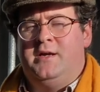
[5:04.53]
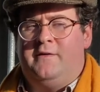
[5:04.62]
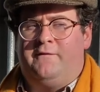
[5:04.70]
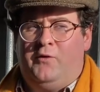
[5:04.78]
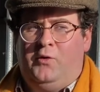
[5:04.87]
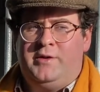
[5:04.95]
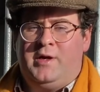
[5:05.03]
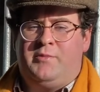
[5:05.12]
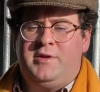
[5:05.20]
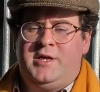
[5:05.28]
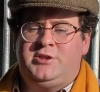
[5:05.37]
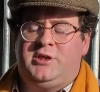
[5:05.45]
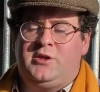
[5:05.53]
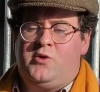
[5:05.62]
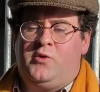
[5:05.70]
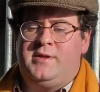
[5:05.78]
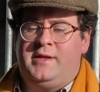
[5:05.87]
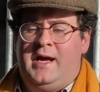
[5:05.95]
the foals on Precision. Of
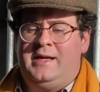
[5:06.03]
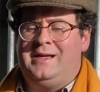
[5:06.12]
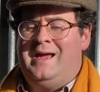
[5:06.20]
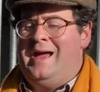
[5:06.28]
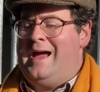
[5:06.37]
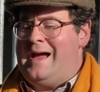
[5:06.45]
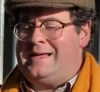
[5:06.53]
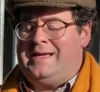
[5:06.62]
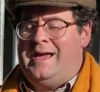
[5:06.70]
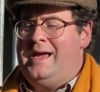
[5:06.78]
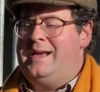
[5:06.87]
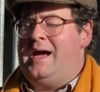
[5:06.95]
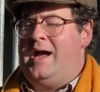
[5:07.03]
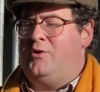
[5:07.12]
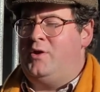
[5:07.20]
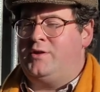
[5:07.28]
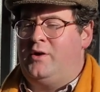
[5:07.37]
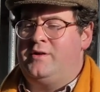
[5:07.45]
course, of that, again, I
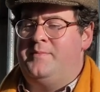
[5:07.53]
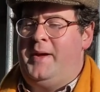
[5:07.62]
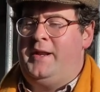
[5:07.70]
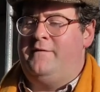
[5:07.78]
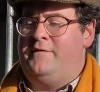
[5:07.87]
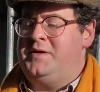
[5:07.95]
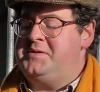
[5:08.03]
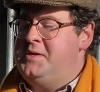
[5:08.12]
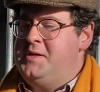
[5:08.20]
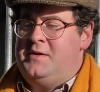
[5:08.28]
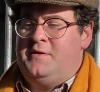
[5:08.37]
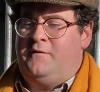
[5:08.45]
only saw it as a benefit. The